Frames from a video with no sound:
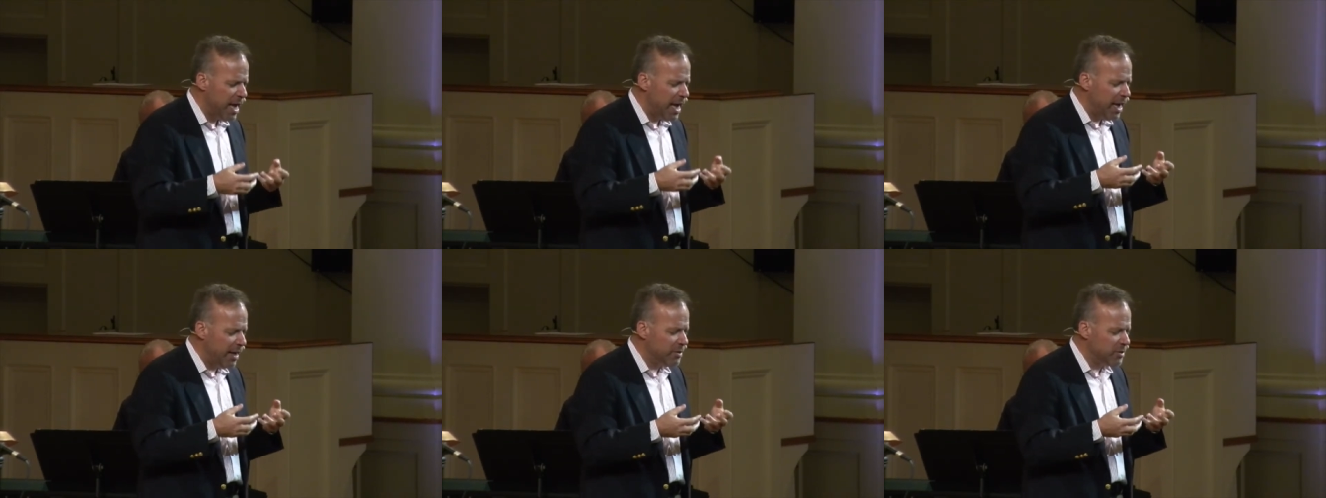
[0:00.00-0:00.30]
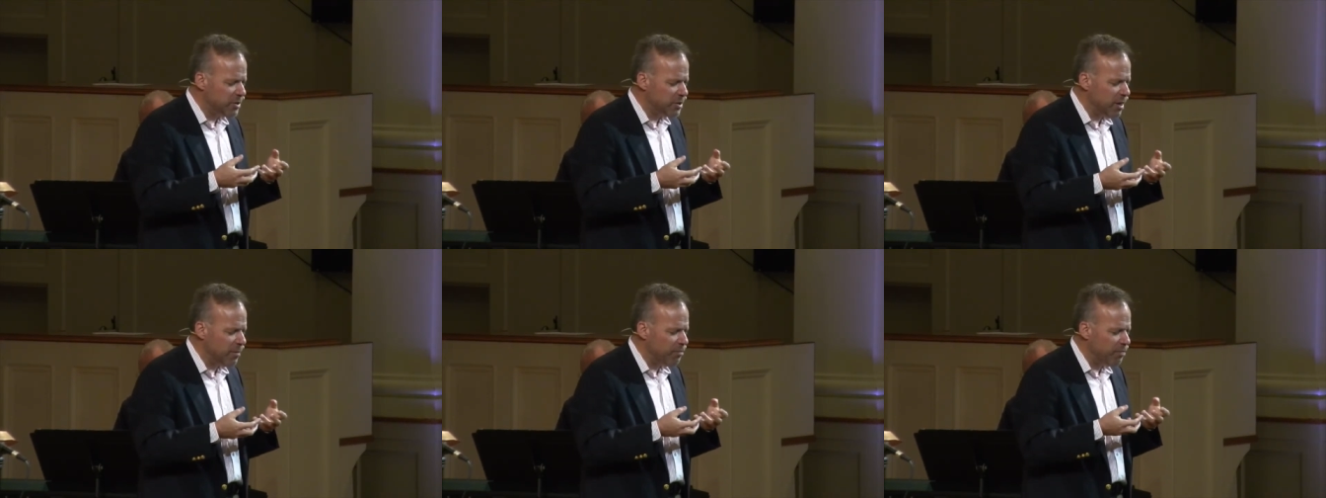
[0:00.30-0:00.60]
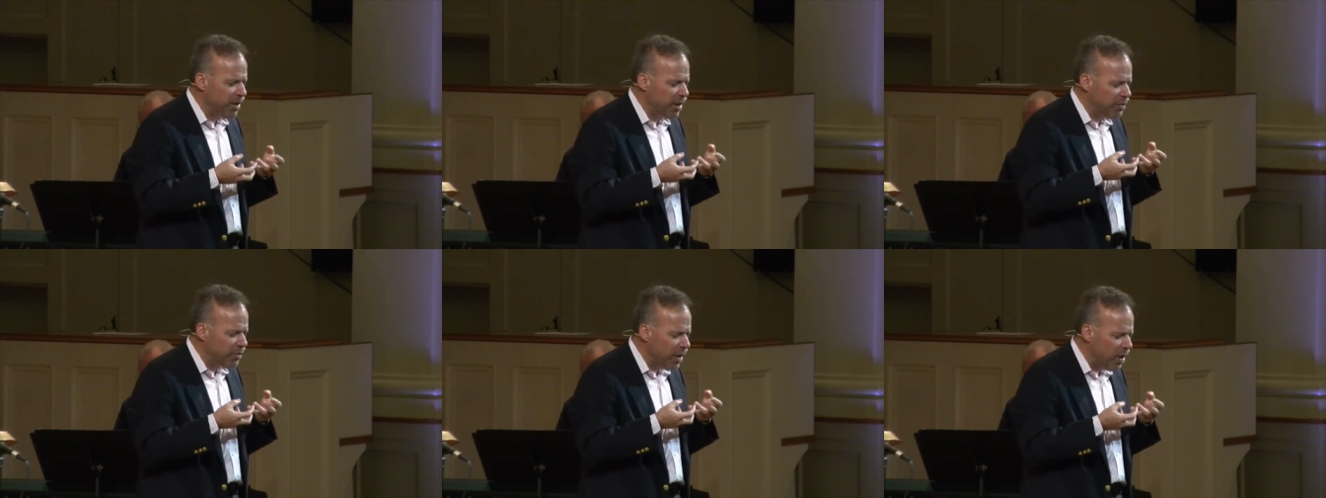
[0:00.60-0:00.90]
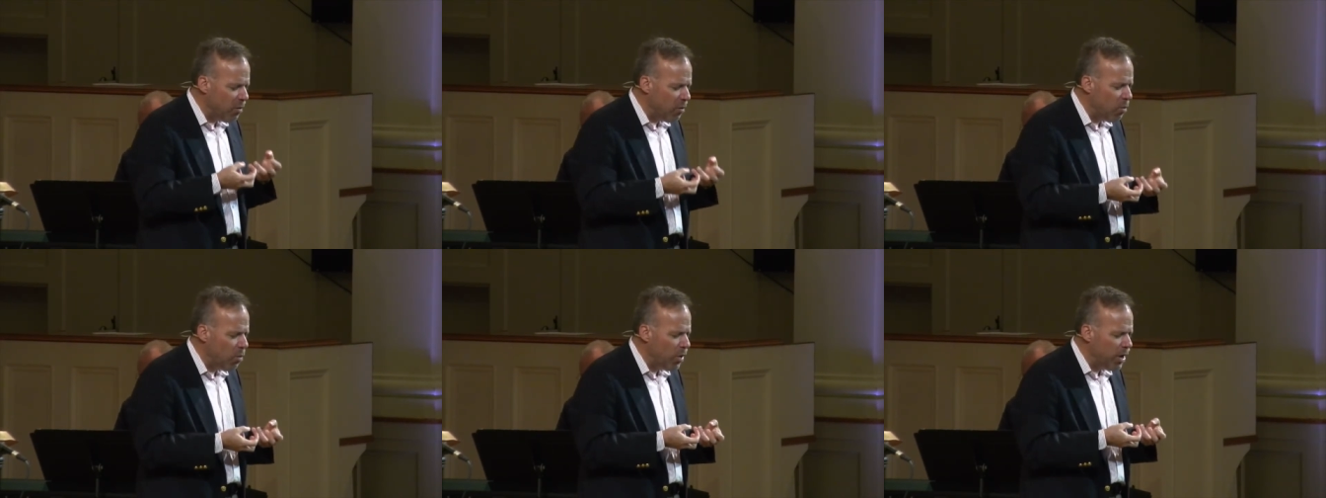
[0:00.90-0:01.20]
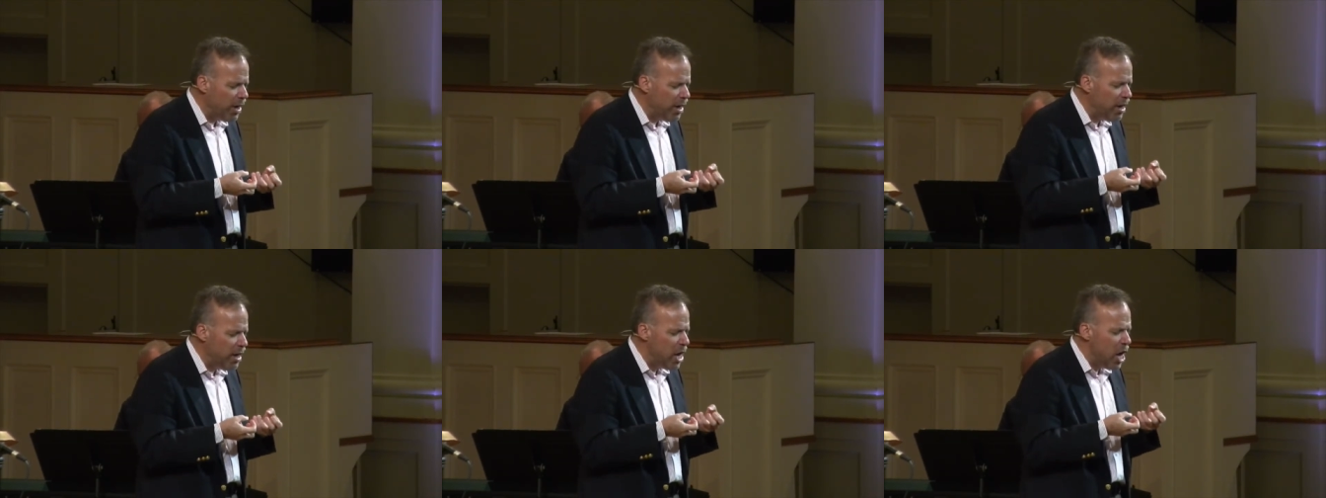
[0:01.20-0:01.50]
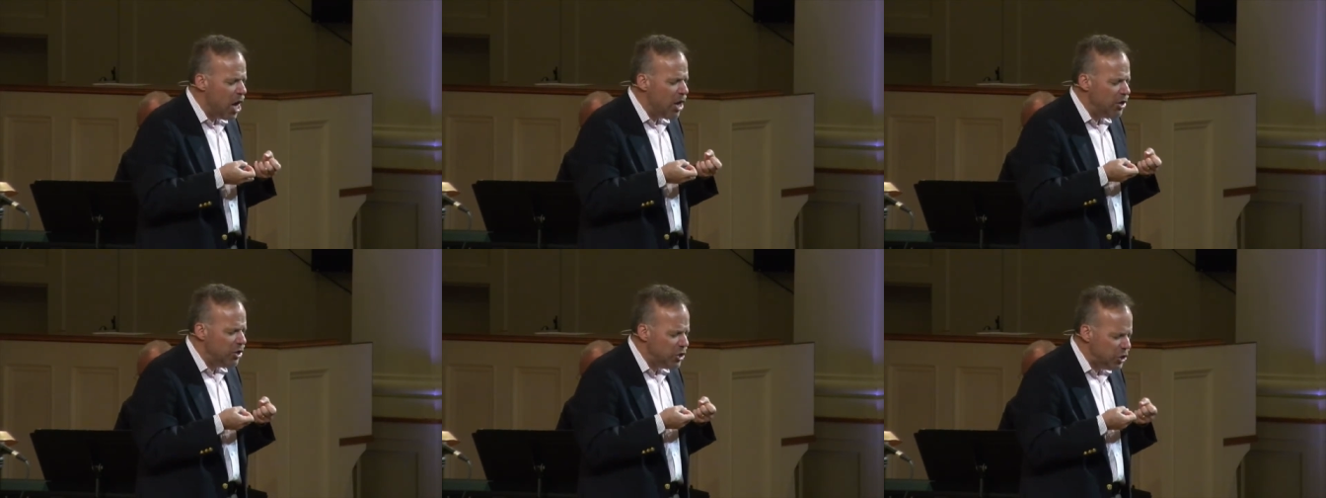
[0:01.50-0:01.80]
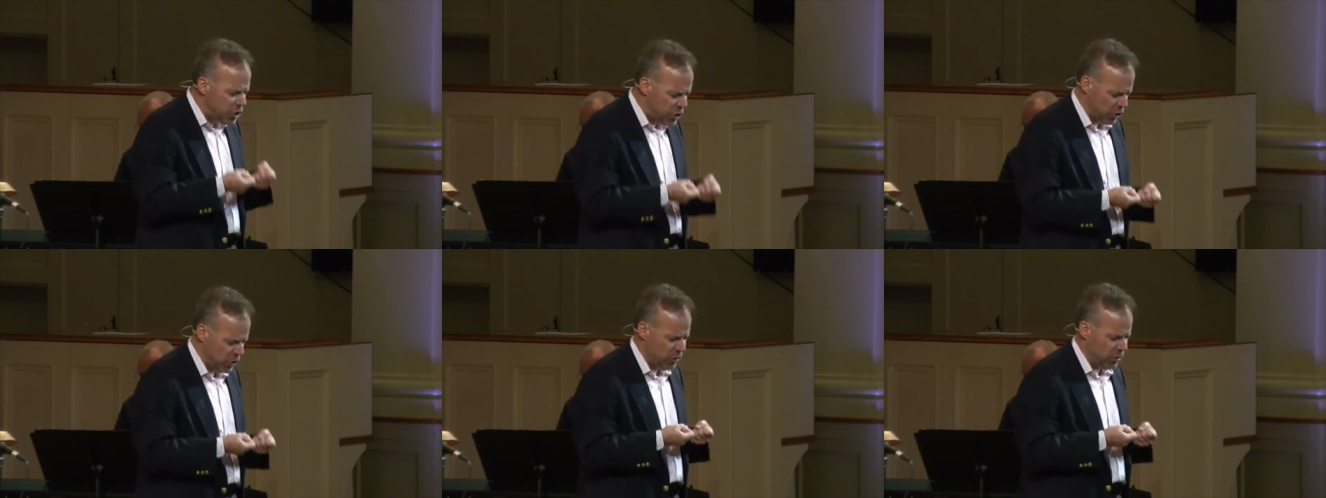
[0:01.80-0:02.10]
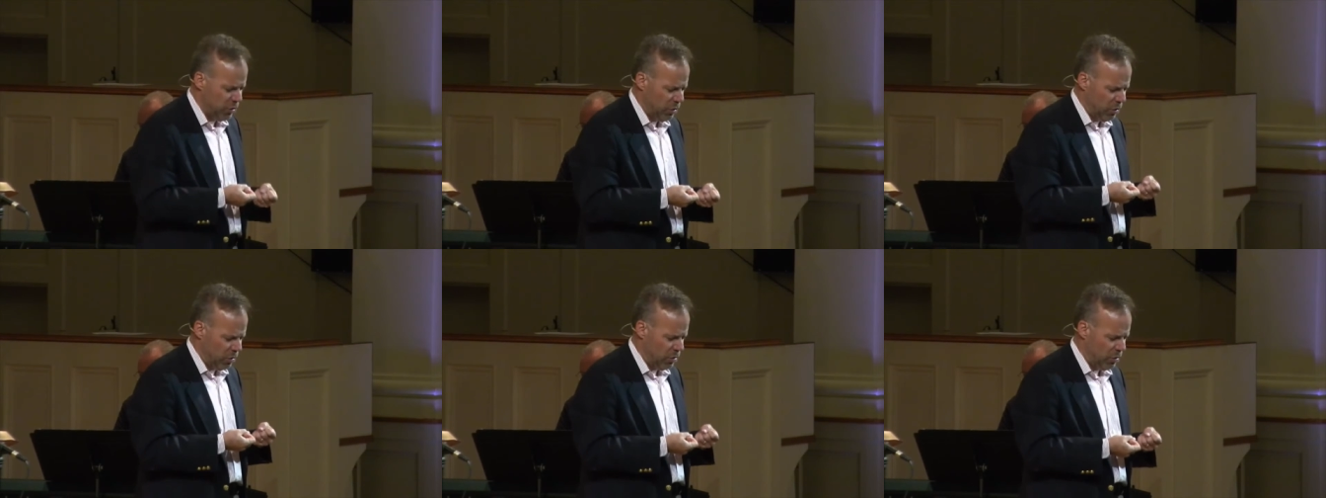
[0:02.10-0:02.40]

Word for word: It's something that we do